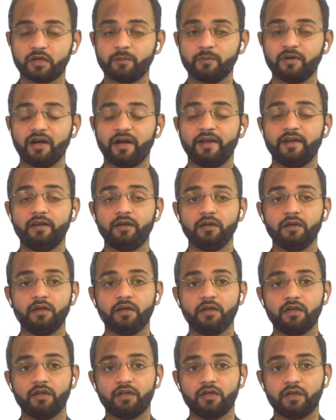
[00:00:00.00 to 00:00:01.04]
Guide
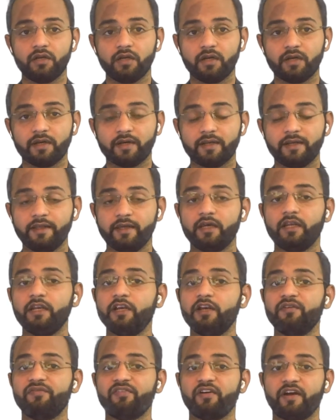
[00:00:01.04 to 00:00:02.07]
clearly
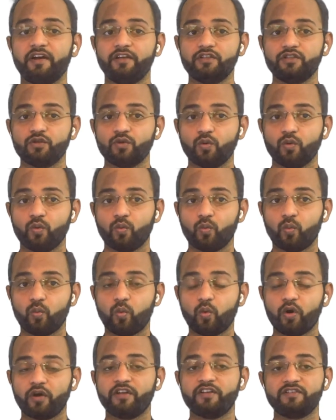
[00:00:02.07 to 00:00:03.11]
defines
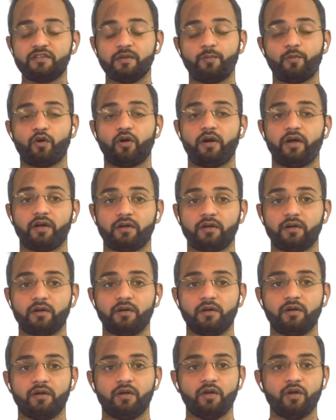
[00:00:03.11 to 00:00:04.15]
what is the product.
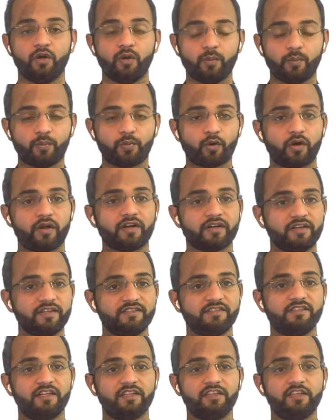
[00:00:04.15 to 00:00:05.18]
Product
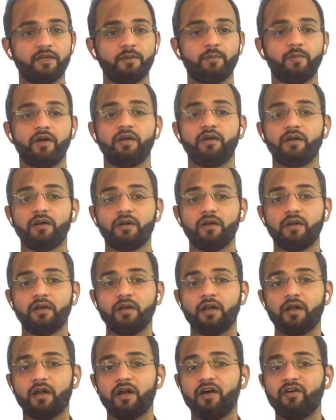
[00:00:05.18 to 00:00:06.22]
is nothing but
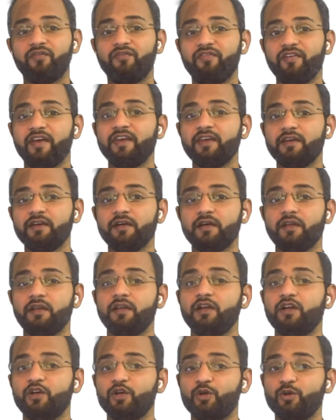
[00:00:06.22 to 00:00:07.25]
a vehicle
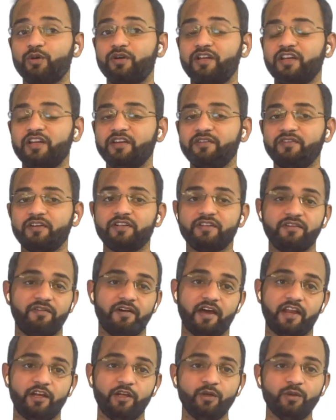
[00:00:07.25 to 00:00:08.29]
to deliver the
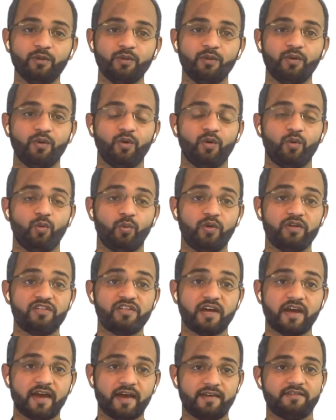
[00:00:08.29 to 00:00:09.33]
value, which
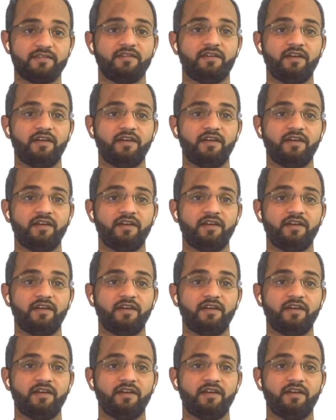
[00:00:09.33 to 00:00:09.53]
has